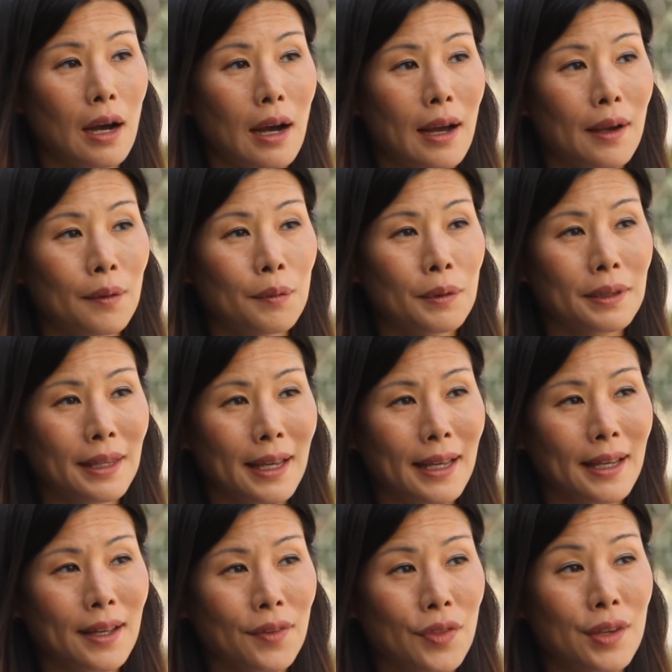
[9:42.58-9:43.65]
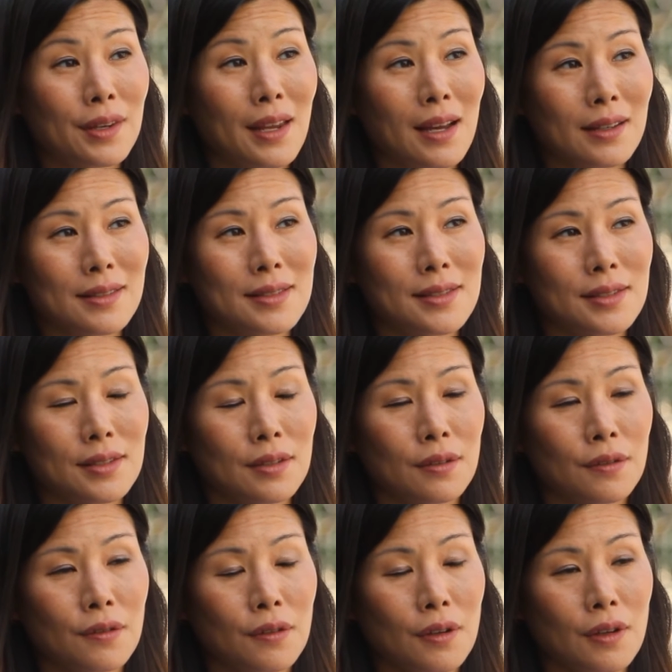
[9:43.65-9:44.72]
I would like the next
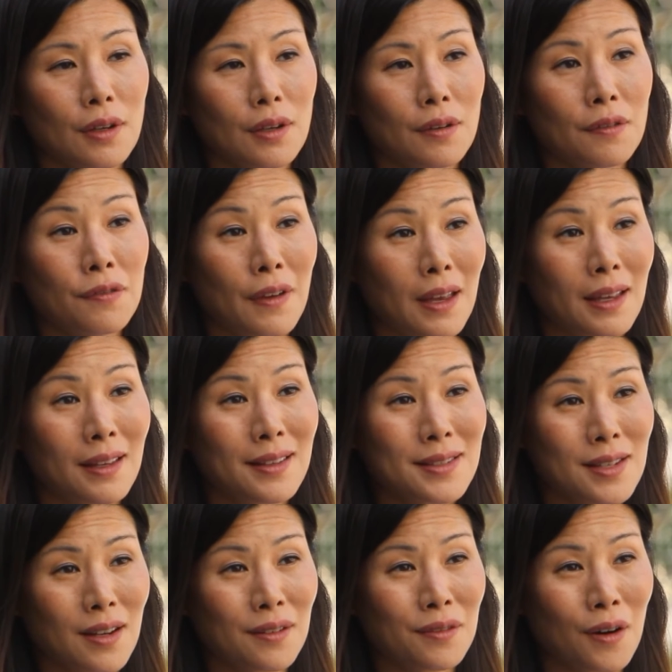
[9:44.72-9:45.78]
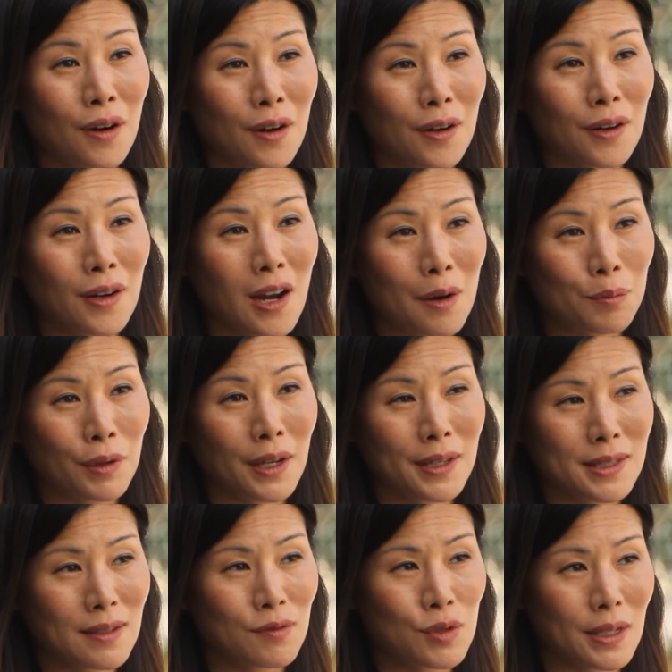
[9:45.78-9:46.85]
phase of our
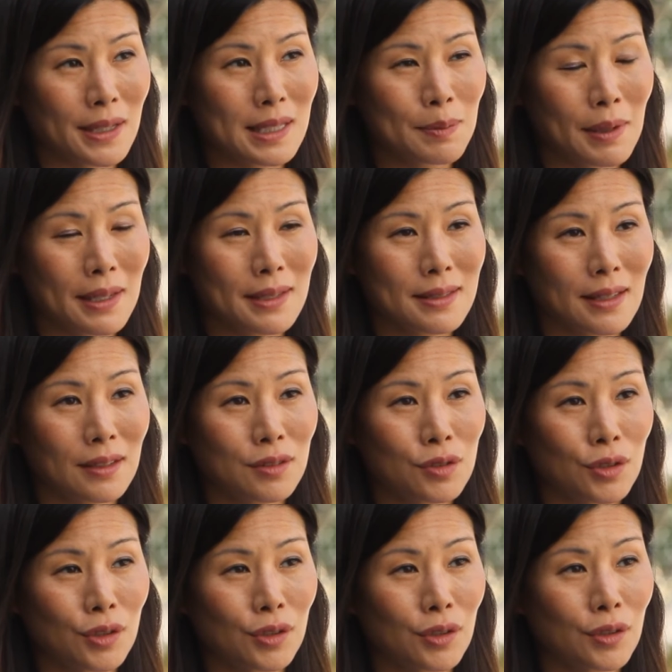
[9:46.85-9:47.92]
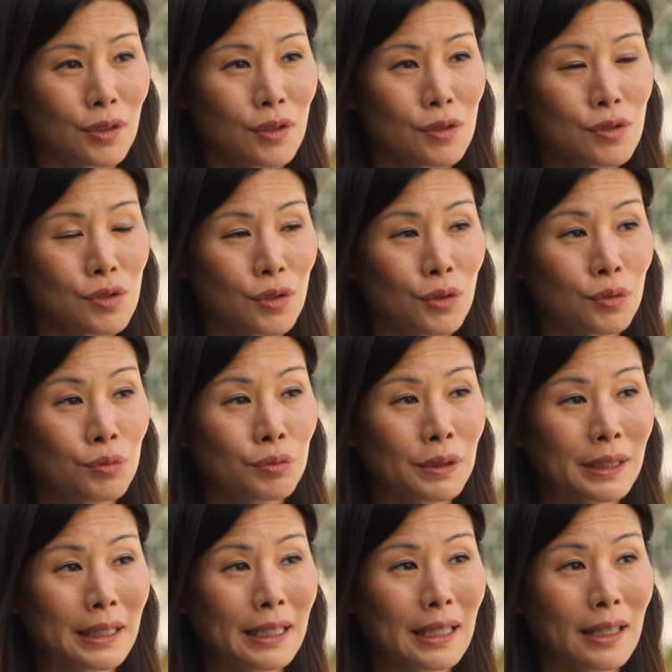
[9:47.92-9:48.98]
Comprehensive Transplant Center to
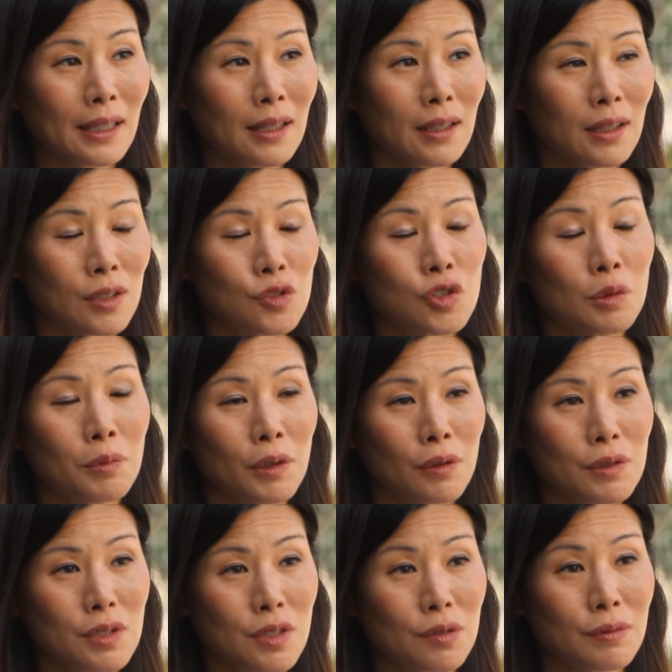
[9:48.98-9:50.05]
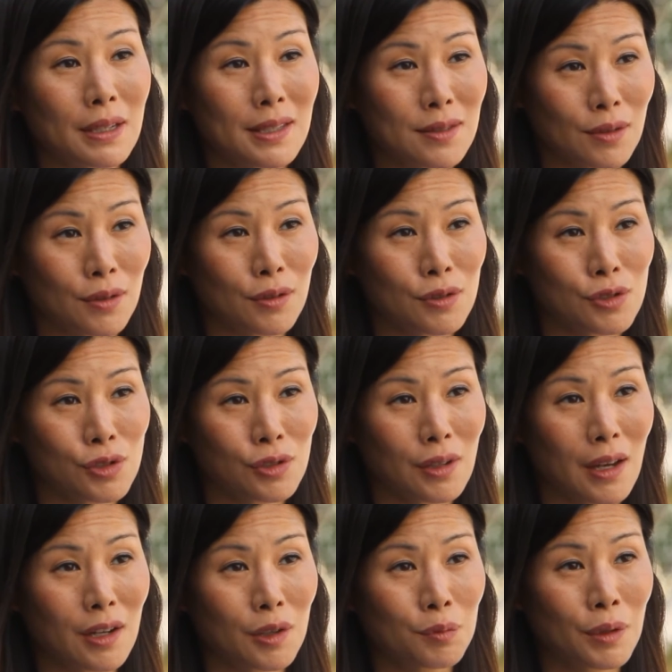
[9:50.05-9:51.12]
really contribute to the research
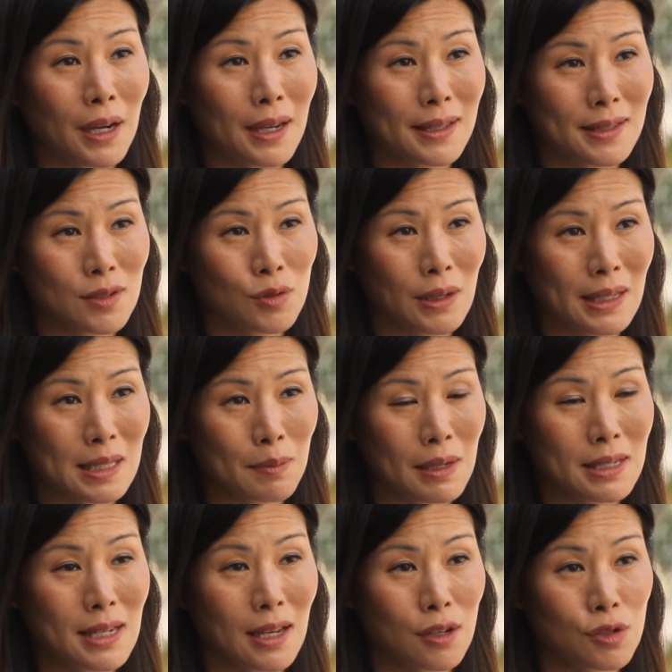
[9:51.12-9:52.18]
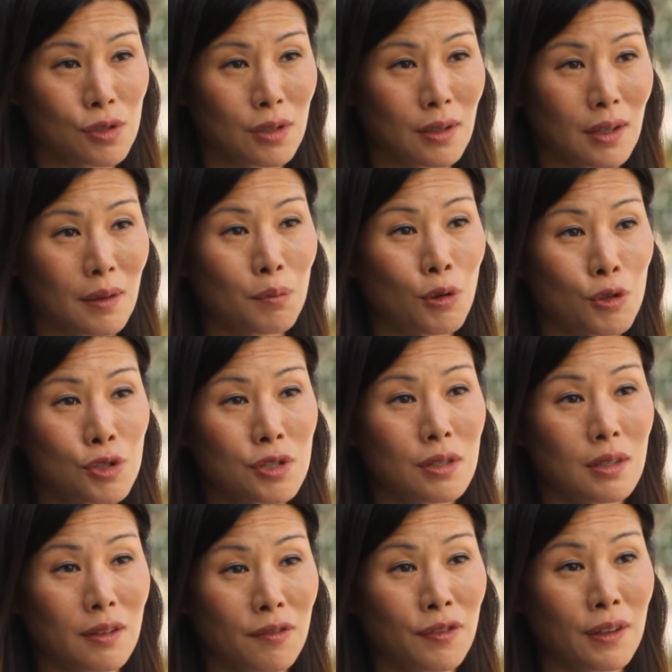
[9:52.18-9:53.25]
enterprise in transplantation and push
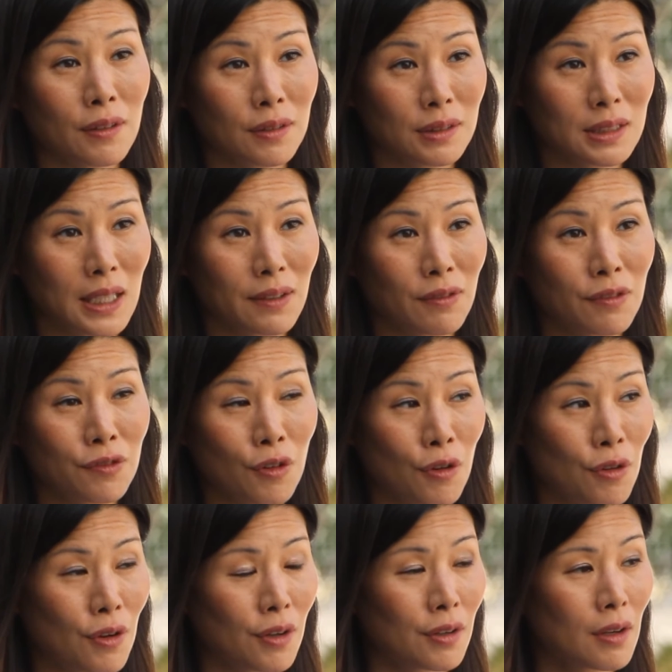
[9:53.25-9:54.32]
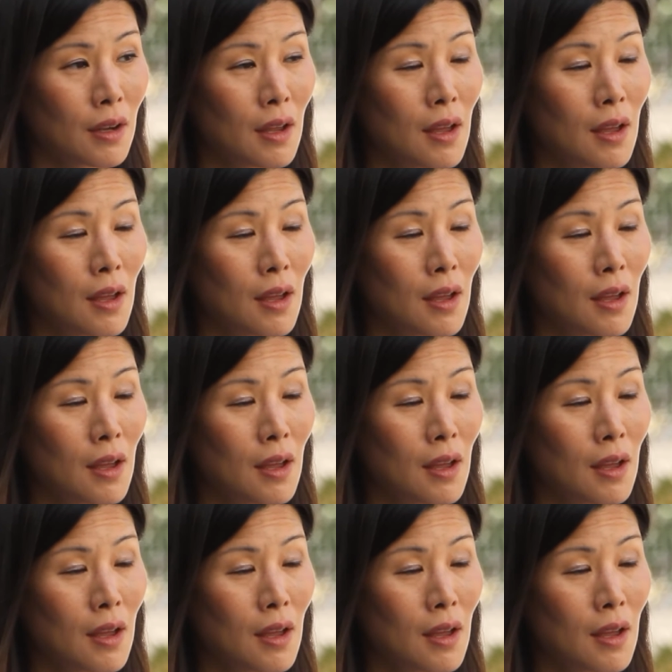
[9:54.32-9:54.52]
the field even further.